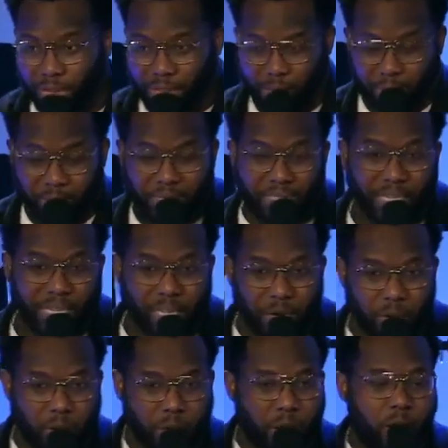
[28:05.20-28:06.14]
I'm
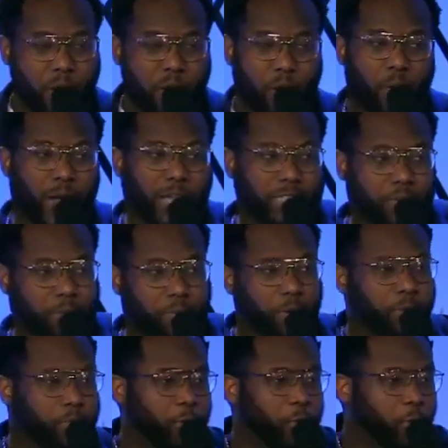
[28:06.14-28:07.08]
sitting watching
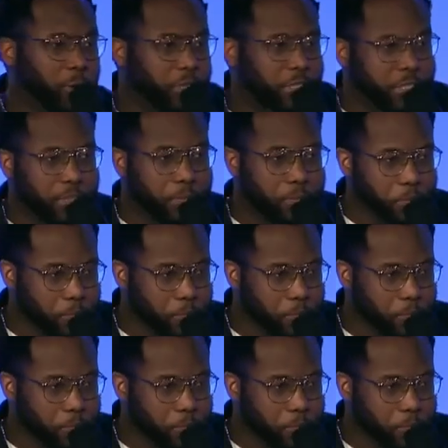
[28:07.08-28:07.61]
people worship.